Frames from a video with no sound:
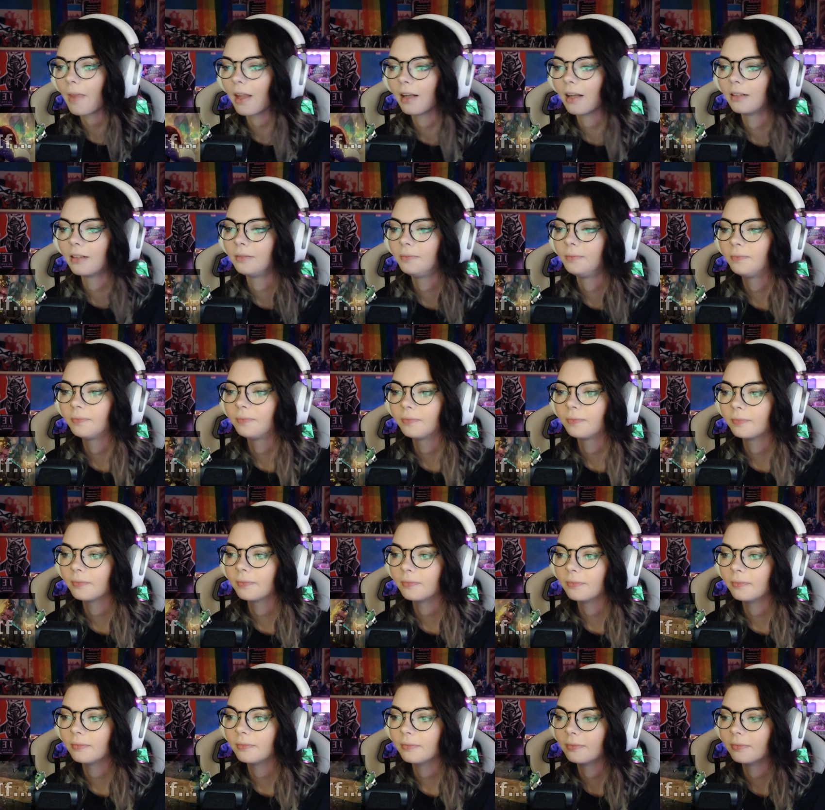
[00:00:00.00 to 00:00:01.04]

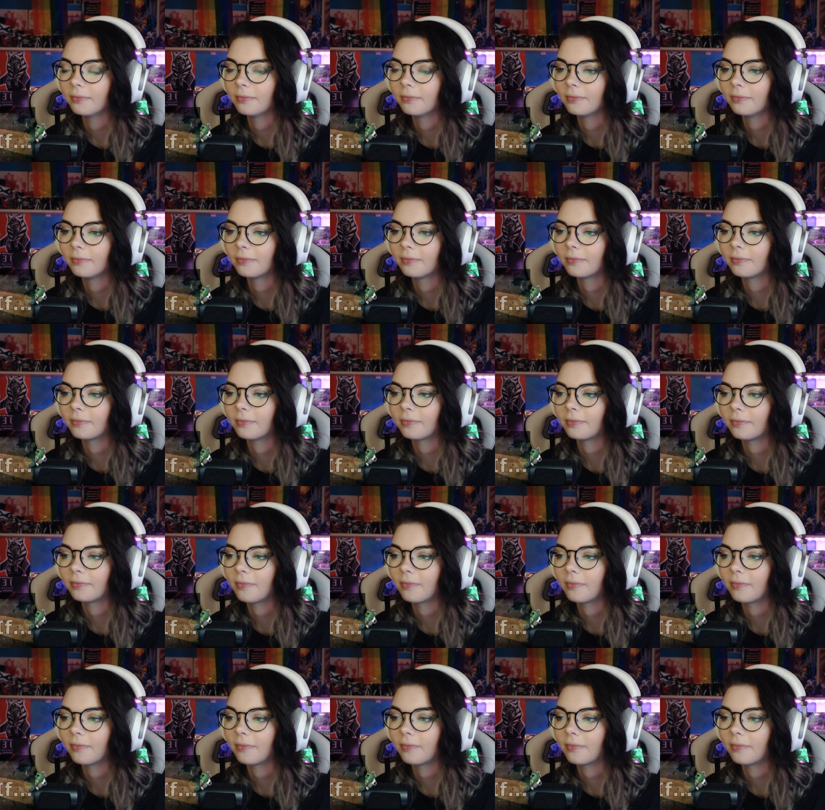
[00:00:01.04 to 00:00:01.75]
Nothing is said.